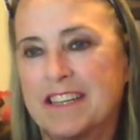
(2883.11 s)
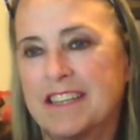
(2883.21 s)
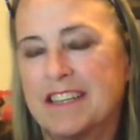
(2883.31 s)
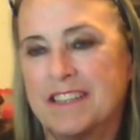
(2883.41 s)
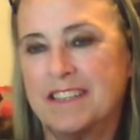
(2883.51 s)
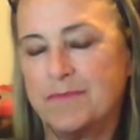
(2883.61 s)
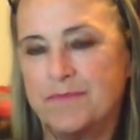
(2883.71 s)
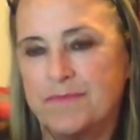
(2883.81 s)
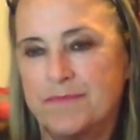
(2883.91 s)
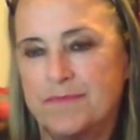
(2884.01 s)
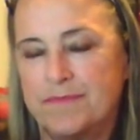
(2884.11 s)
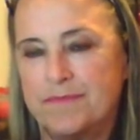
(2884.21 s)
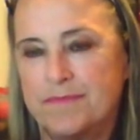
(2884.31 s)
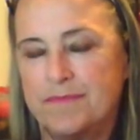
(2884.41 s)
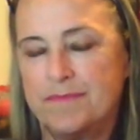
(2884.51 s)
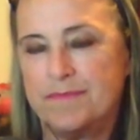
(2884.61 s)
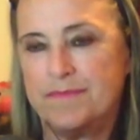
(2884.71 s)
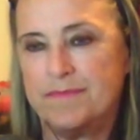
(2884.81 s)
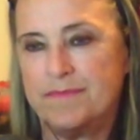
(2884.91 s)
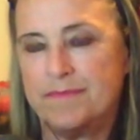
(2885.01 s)

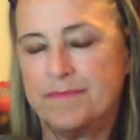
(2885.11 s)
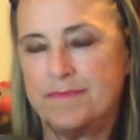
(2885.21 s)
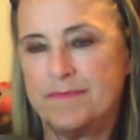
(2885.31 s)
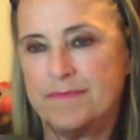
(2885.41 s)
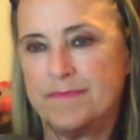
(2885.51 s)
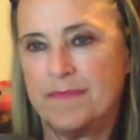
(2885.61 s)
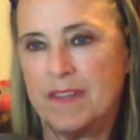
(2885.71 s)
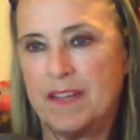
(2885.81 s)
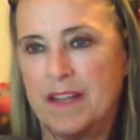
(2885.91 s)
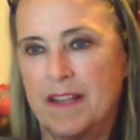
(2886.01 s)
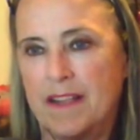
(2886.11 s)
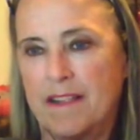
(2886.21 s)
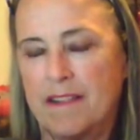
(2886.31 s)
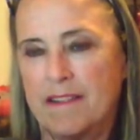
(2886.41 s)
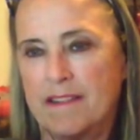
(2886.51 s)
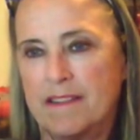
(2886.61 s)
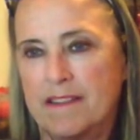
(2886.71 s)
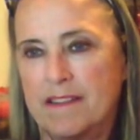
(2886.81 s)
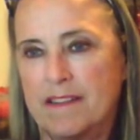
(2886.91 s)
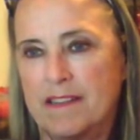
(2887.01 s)

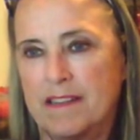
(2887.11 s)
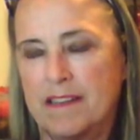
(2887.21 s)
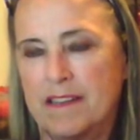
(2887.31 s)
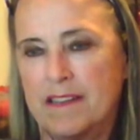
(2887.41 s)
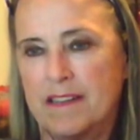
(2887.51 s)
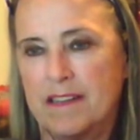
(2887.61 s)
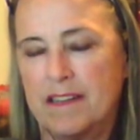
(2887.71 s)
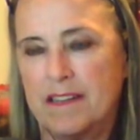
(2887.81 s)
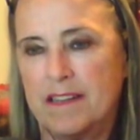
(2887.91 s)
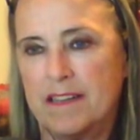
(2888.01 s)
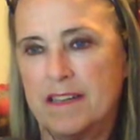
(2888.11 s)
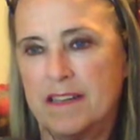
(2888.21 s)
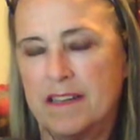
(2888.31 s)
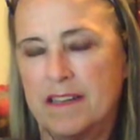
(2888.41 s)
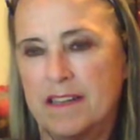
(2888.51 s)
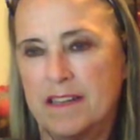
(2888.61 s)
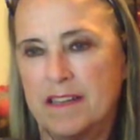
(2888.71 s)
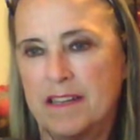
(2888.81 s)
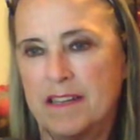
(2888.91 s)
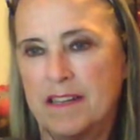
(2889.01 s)

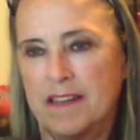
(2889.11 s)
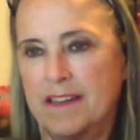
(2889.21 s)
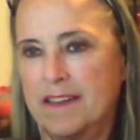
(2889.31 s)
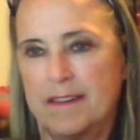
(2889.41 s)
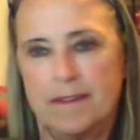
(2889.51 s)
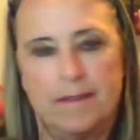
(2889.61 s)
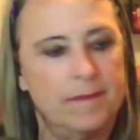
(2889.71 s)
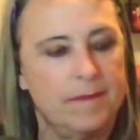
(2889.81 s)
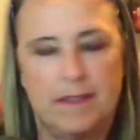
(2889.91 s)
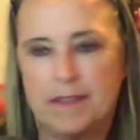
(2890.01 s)
[no speech]